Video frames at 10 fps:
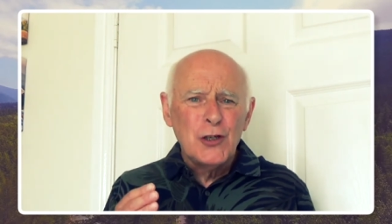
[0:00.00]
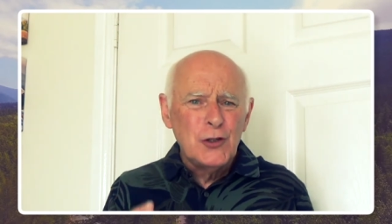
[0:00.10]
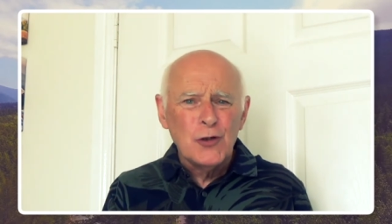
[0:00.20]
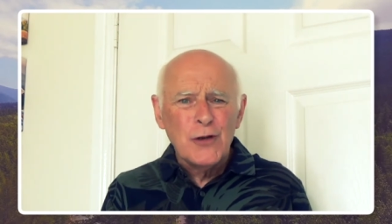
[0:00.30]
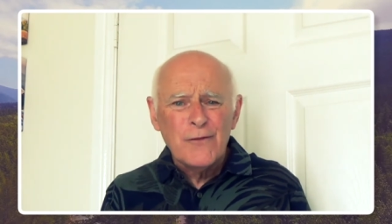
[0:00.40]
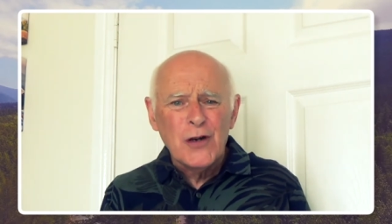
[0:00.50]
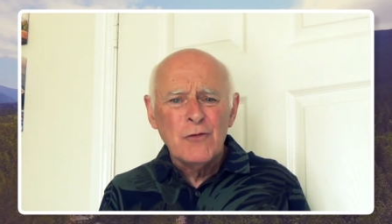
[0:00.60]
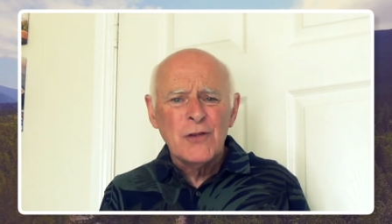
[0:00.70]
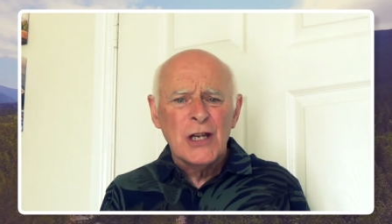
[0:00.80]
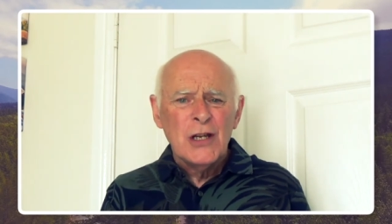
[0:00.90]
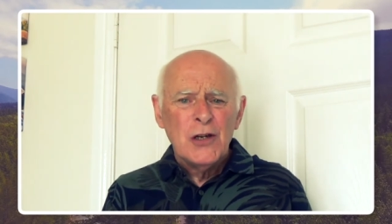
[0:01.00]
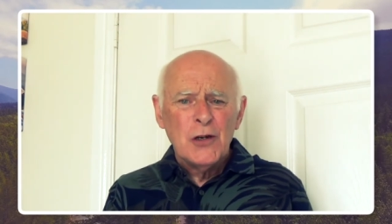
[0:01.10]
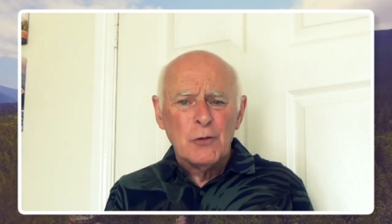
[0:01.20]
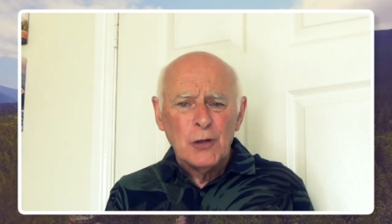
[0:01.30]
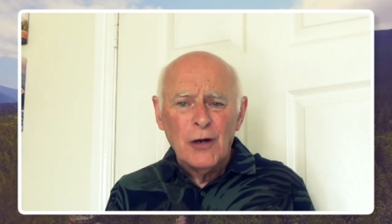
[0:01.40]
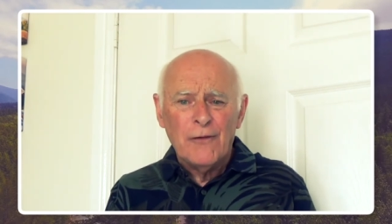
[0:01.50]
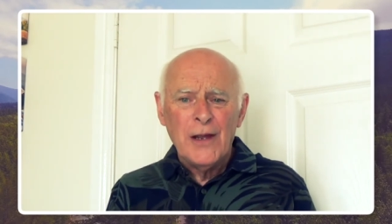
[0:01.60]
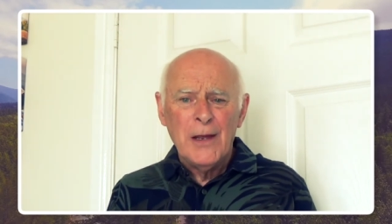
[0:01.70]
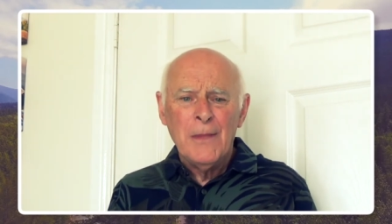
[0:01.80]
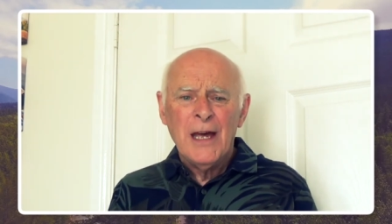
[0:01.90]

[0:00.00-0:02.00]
good of those who love him